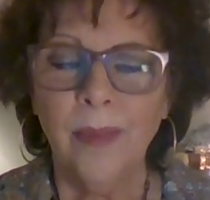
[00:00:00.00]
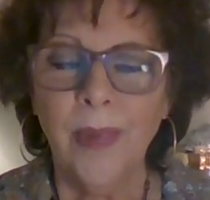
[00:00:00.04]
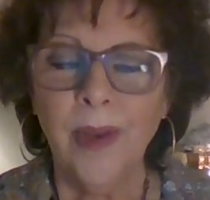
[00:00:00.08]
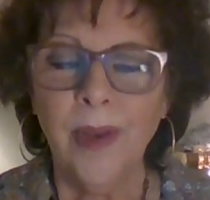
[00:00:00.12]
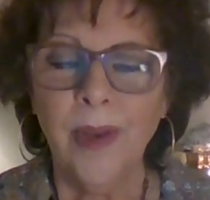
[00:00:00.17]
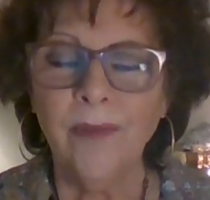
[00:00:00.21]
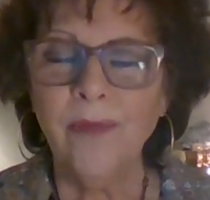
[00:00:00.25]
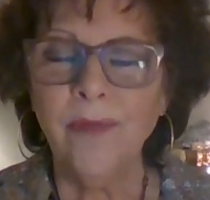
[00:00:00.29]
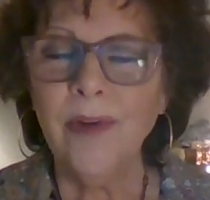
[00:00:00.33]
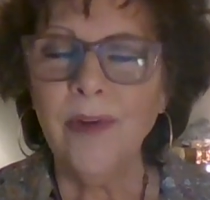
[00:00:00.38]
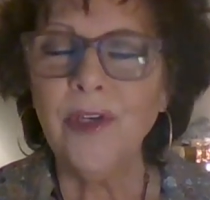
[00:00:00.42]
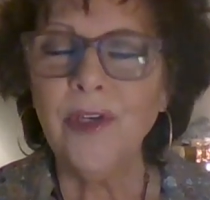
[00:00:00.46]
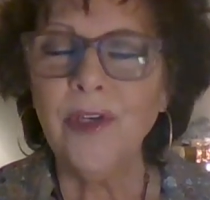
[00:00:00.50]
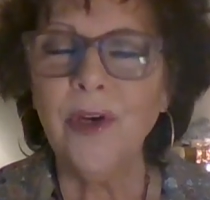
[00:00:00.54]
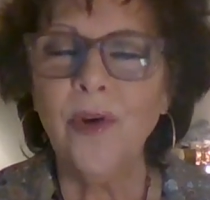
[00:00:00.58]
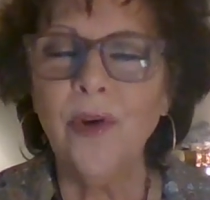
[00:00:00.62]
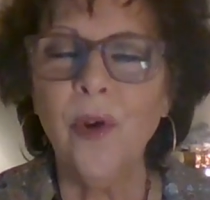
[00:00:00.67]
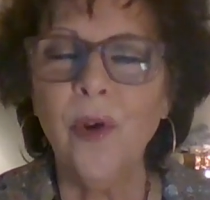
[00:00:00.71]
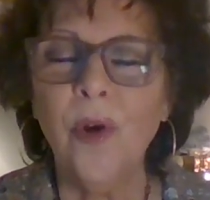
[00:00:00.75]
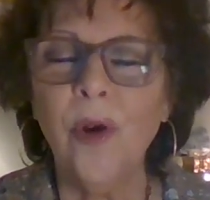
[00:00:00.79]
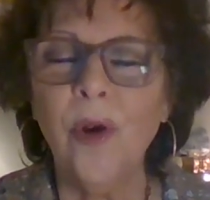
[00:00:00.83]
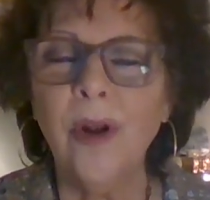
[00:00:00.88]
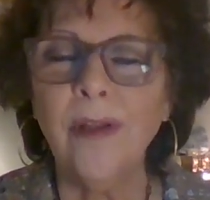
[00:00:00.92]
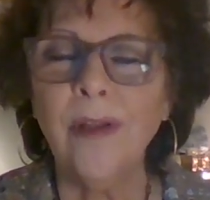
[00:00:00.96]
Envision
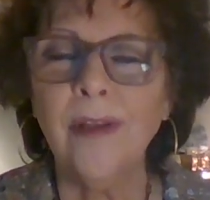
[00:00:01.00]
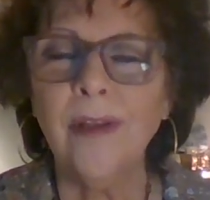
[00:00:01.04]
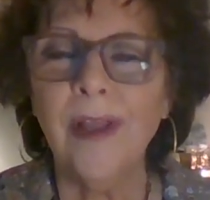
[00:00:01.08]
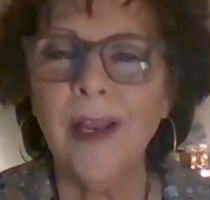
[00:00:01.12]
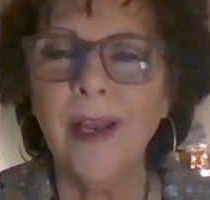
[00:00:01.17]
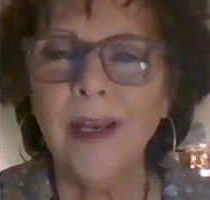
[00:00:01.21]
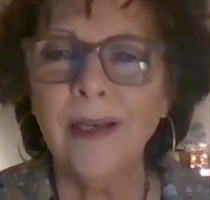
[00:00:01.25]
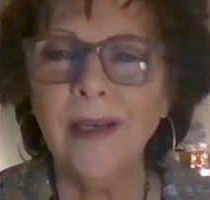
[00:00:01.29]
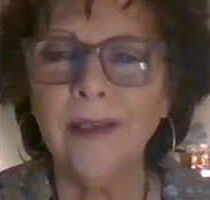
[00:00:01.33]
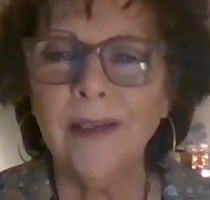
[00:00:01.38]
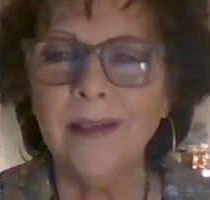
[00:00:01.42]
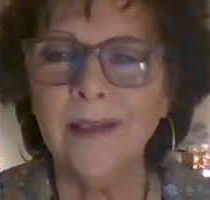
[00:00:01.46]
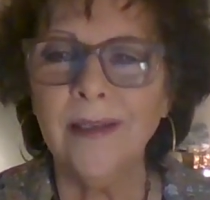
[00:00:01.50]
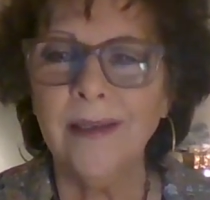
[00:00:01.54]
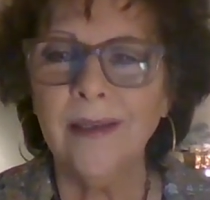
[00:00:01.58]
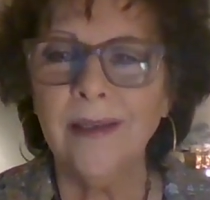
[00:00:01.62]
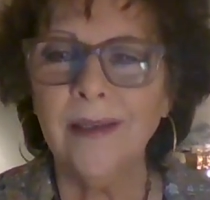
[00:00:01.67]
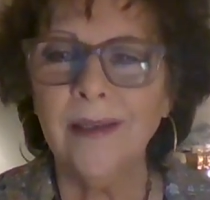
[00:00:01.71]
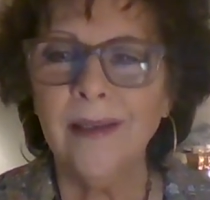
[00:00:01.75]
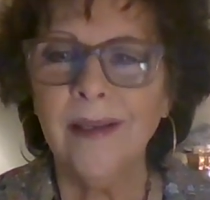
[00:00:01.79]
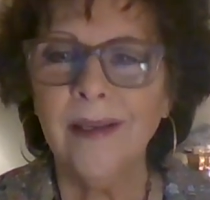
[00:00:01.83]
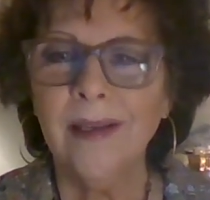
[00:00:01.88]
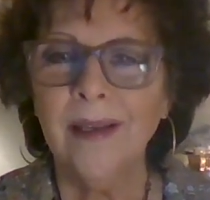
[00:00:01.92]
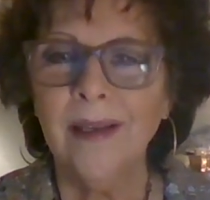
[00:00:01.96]
her light,
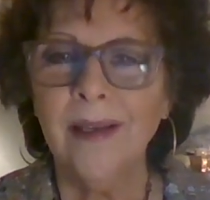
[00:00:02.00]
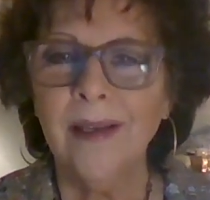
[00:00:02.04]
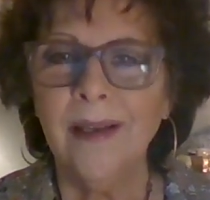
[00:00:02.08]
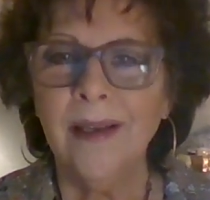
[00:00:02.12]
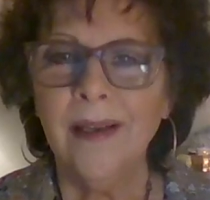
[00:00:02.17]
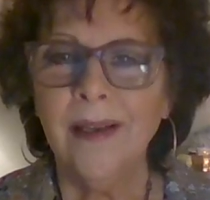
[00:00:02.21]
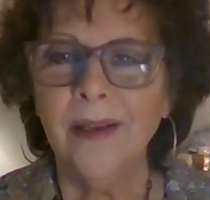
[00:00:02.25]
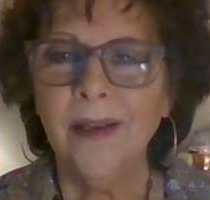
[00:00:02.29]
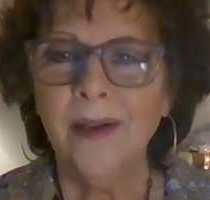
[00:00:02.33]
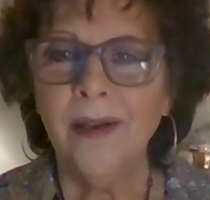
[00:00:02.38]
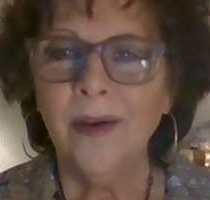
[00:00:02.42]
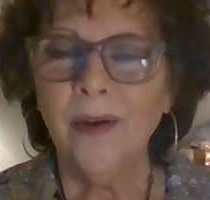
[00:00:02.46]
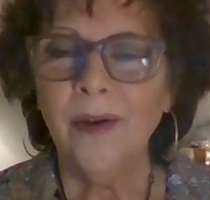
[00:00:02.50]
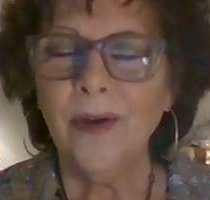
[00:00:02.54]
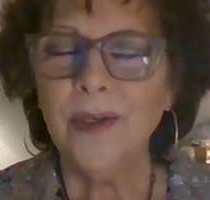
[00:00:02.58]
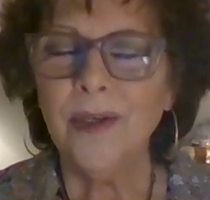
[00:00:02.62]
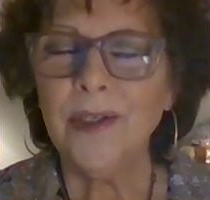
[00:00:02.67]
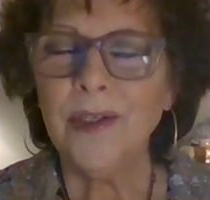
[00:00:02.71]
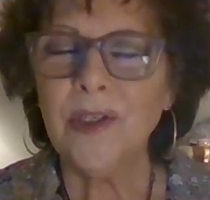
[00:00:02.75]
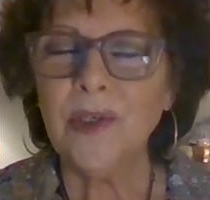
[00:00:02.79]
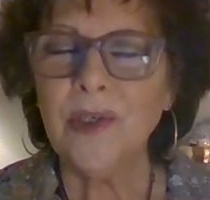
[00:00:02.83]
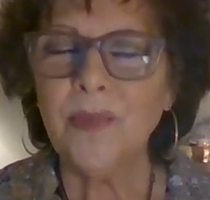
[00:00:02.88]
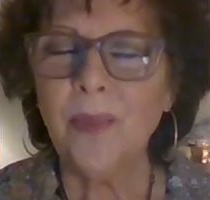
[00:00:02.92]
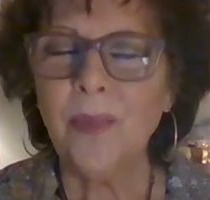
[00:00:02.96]
her
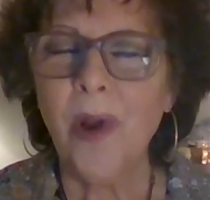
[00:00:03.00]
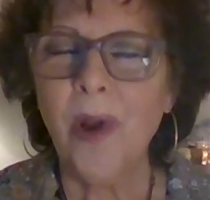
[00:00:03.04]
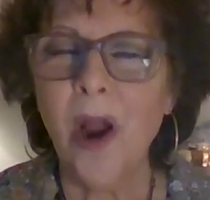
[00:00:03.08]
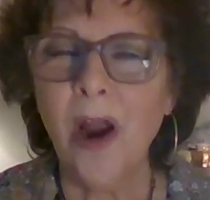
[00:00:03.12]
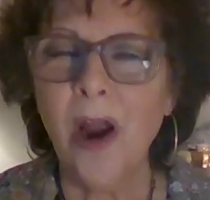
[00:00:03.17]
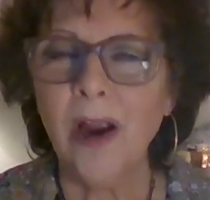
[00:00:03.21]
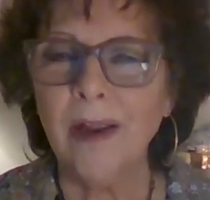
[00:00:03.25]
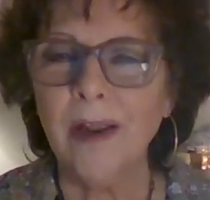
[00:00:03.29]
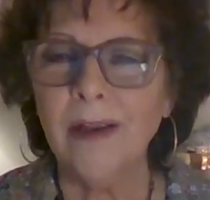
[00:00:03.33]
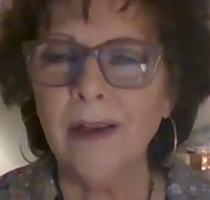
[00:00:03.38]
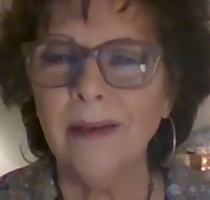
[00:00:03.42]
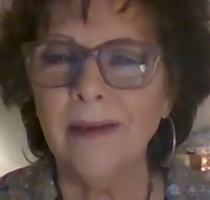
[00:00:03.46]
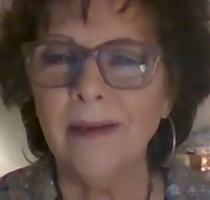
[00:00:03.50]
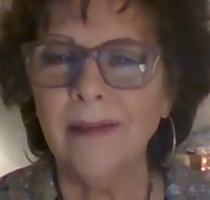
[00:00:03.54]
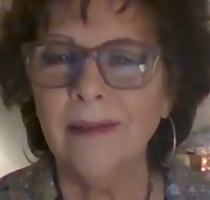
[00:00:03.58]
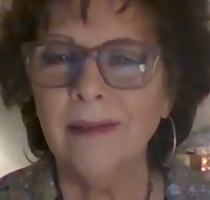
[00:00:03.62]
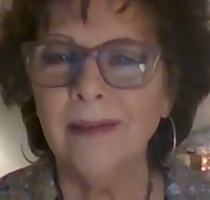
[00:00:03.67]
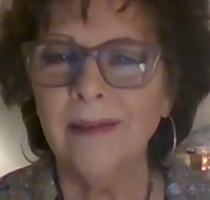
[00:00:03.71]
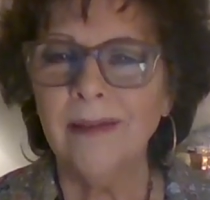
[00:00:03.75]
spark,